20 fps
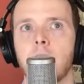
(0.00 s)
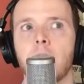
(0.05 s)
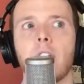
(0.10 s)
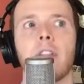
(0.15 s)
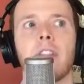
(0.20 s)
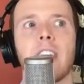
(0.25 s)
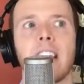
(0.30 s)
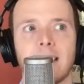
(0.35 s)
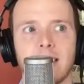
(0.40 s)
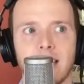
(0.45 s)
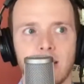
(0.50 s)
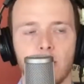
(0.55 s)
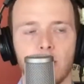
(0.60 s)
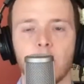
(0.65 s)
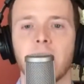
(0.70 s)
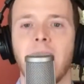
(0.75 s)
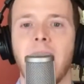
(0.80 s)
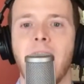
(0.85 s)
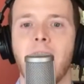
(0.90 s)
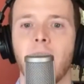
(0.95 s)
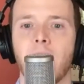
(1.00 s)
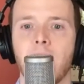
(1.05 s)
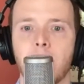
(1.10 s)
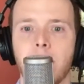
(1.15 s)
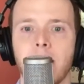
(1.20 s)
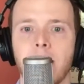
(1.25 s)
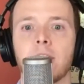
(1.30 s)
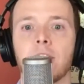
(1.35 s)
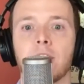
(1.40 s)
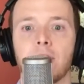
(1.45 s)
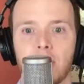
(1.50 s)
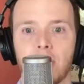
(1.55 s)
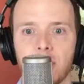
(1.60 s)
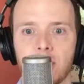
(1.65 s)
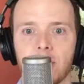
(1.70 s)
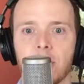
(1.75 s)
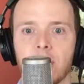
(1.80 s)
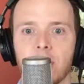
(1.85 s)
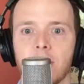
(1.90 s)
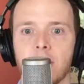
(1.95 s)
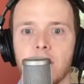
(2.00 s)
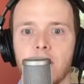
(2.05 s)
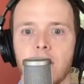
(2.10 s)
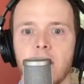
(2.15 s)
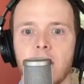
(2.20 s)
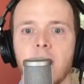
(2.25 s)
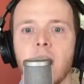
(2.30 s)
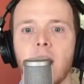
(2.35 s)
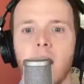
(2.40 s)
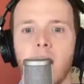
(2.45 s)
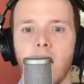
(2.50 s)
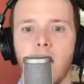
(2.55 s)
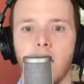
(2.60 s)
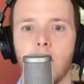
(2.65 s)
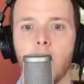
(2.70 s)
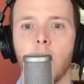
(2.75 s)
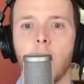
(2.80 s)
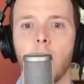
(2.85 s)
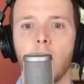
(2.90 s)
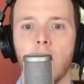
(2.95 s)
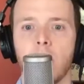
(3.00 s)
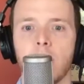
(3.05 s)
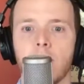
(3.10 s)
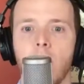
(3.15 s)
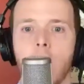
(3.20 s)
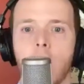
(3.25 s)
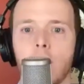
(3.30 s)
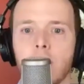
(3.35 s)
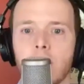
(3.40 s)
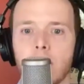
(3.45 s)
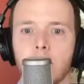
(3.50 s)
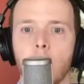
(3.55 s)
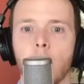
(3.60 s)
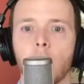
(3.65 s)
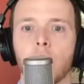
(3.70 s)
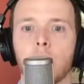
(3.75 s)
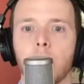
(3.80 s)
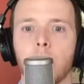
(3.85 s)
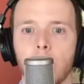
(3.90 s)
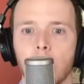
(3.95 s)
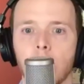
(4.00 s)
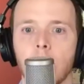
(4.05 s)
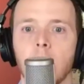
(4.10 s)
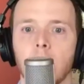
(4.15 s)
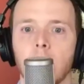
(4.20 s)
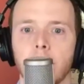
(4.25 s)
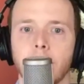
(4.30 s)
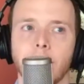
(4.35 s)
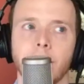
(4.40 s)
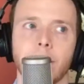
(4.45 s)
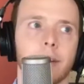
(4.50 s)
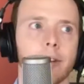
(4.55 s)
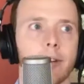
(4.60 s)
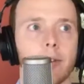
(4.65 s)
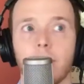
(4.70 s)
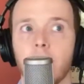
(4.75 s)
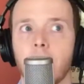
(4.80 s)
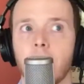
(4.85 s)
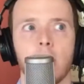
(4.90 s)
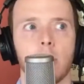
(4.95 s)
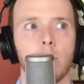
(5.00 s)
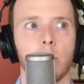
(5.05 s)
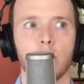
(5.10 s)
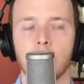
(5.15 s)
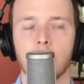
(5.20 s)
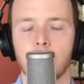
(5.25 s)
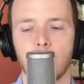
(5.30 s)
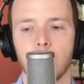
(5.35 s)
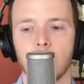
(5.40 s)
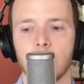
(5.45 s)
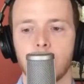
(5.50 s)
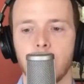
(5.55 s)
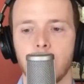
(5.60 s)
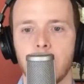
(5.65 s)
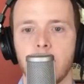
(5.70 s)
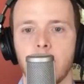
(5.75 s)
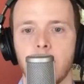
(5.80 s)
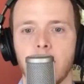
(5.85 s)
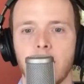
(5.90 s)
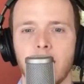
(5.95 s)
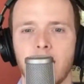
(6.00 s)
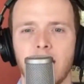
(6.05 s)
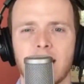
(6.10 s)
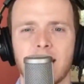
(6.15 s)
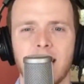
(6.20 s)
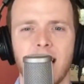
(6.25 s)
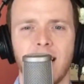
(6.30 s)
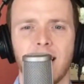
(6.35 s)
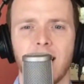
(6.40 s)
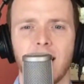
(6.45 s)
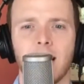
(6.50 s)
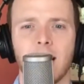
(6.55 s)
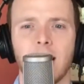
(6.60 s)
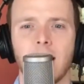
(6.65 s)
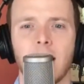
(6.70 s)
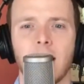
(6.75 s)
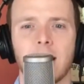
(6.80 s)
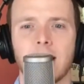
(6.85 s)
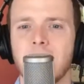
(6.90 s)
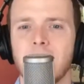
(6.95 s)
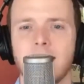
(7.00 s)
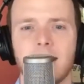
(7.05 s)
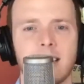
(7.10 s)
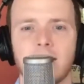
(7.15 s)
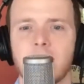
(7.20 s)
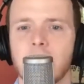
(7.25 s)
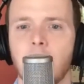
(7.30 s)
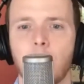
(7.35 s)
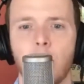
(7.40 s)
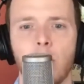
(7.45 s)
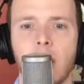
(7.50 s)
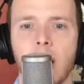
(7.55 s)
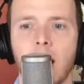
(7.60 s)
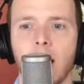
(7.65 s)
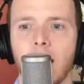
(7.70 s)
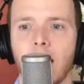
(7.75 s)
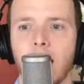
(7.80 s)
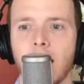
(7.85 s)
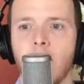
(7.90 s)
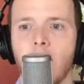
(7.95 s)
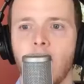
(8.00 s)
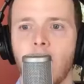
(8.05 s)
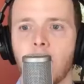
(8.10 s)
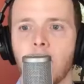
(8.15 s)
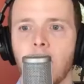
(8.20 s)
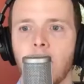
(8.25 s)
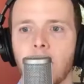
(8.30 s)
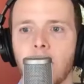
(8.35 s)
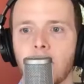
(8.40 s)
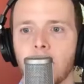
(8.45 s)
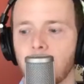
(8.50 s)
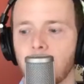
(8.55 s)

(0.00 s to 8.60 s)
things into account and make decisions involving multiple variables, so to speak. Is that a decent summary? I know I'm